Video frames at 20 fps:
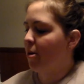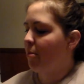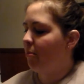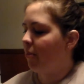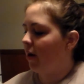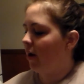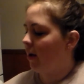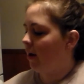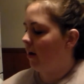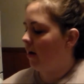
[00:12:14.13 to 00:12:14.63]

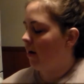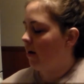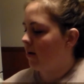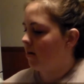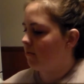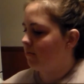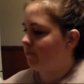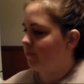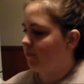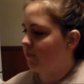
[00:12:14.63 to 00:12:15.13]
but
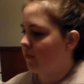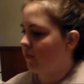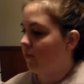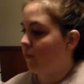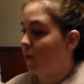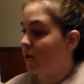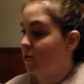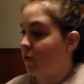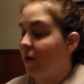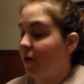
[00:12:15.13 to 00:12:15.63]
um,
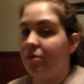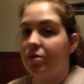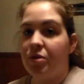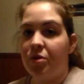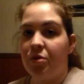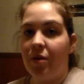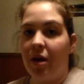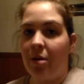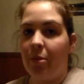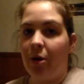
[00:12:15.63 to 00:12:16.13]
Wes Craven's
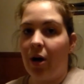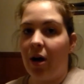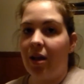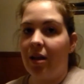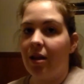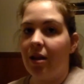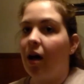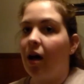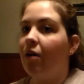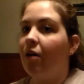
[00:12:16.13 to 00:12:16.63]
New Nightmare I
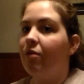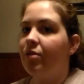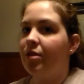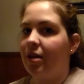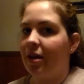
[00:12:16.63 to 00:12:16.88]
loved.